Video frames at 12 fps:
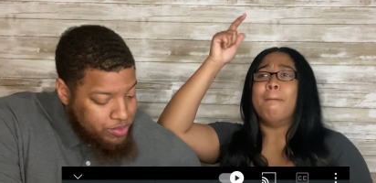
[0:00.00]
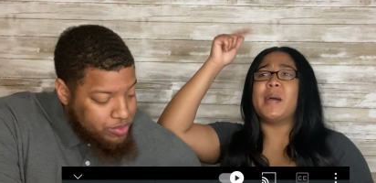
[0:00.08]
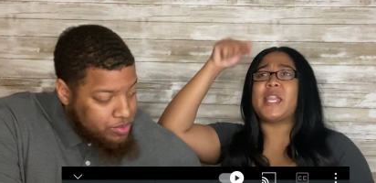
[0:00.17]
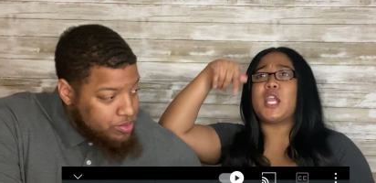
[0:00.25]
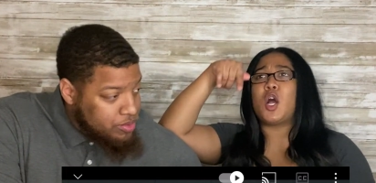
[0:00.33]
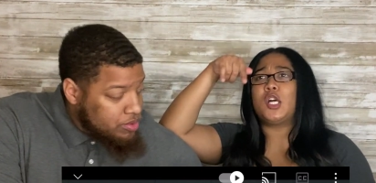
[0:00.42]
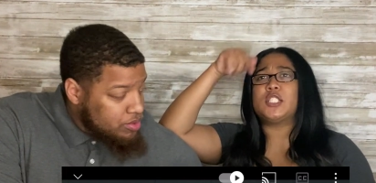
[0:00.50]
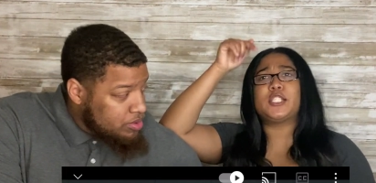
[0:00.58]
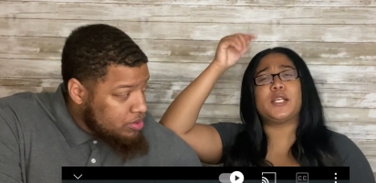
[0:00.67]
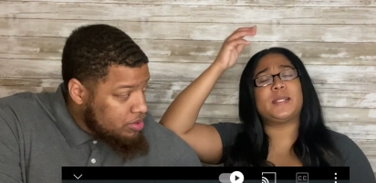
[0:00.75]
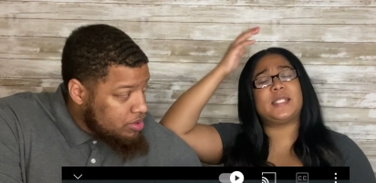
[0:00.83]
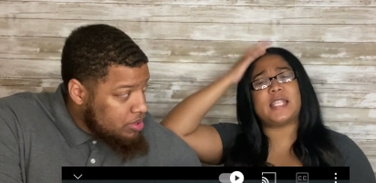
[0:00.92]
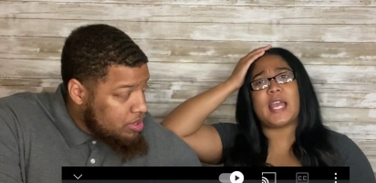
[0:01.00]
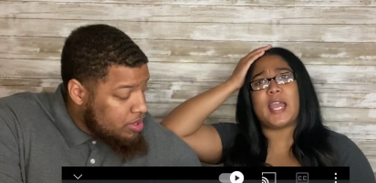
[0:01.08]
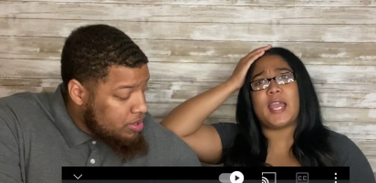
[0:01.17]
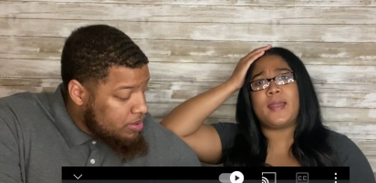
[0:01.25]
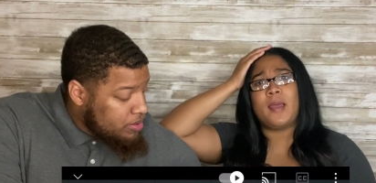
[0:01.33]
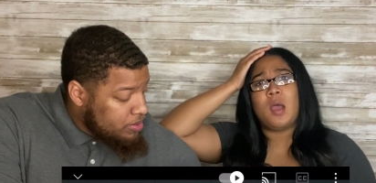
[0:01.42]
Speaker 1: But he also
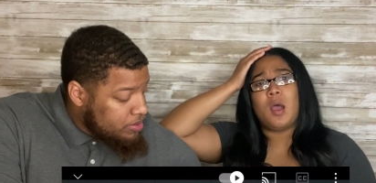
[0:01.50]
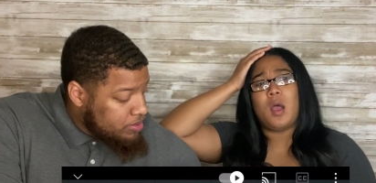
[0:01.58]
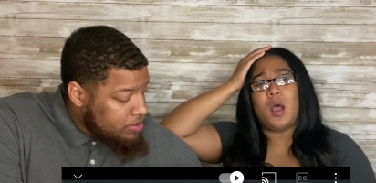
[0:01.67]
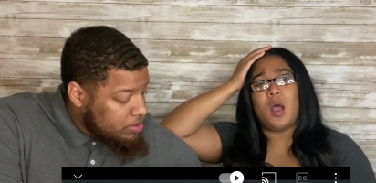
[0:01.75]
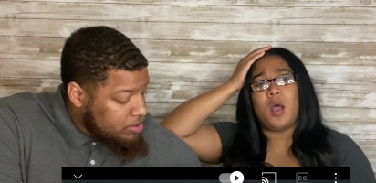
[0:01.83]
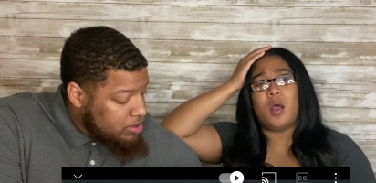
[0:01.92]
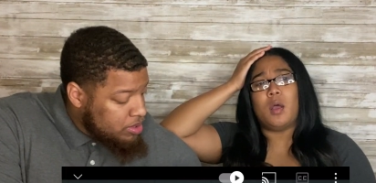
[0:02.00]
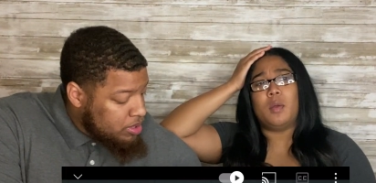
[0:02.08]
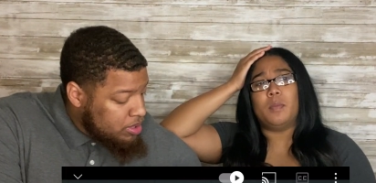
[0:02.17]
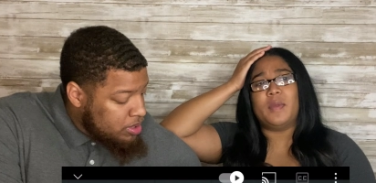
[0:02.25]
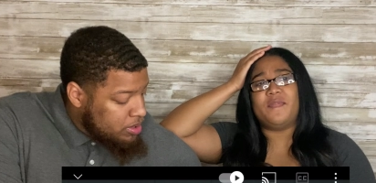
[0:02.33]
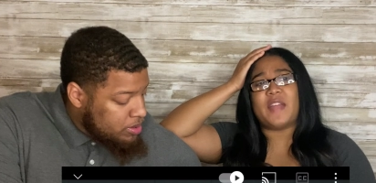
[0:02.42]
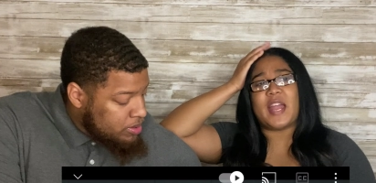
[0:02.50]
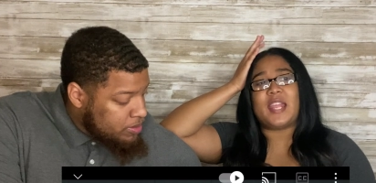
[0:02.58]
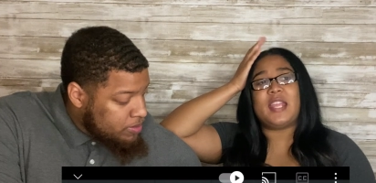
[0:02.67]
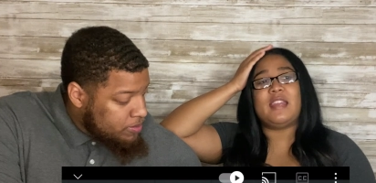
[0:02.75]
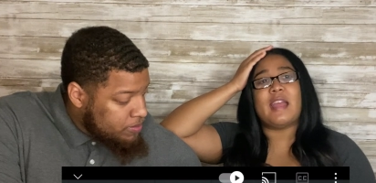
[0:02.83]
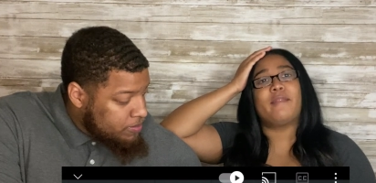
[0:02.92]
said um, that
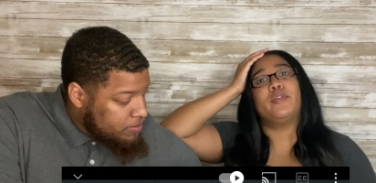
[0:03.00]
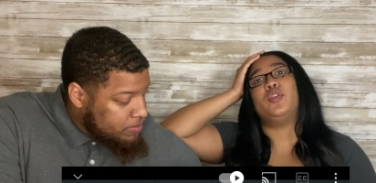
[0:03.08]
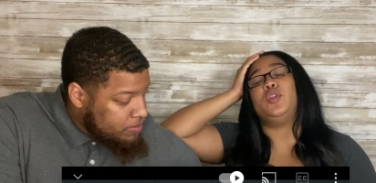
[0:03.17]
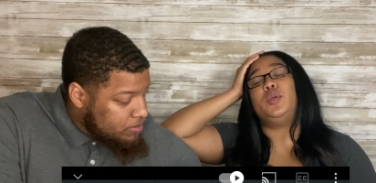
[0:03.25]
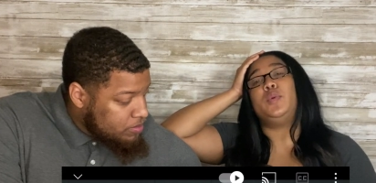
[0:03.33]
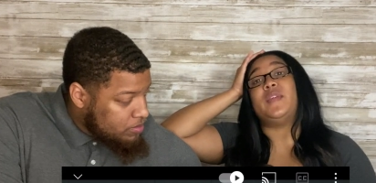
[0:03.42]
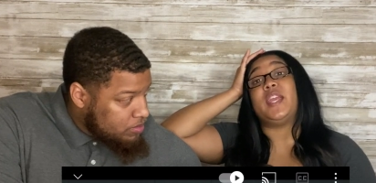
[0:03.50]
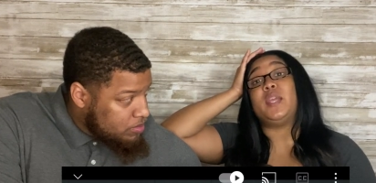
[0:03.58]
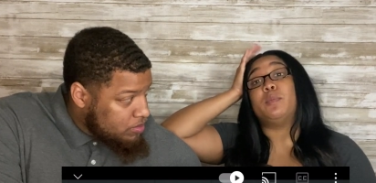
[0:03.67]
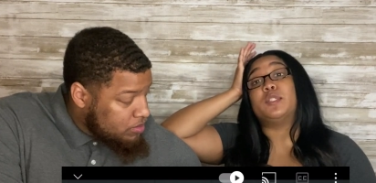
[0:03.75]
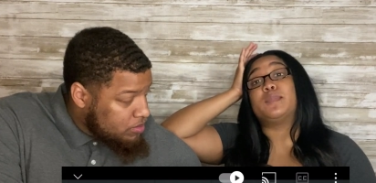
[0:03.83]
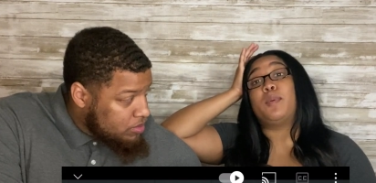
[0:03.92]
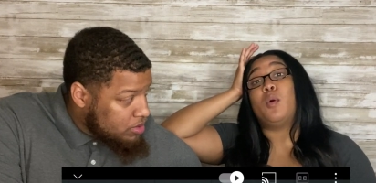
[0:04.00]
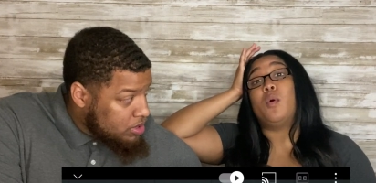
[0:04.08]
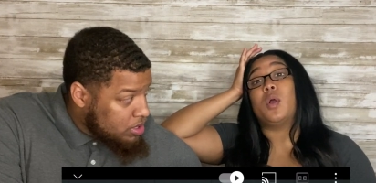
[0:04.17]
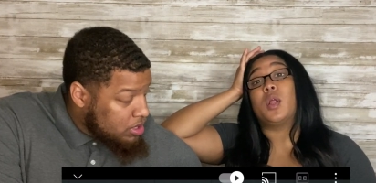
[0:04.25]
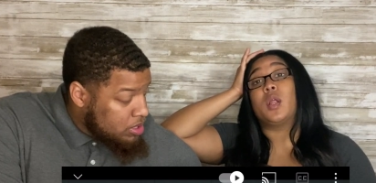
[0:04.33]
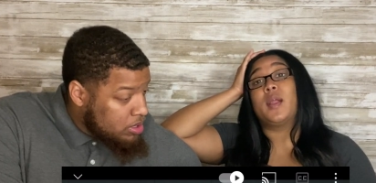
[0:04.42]
he never knew that he was
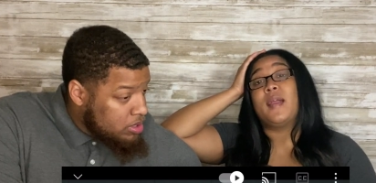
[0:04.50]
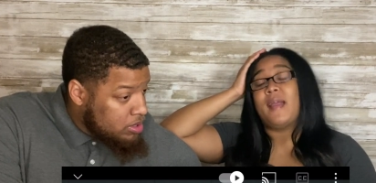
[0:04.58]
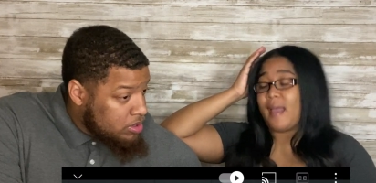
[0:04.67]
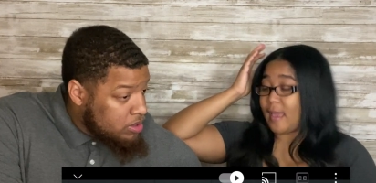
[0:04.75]
poor.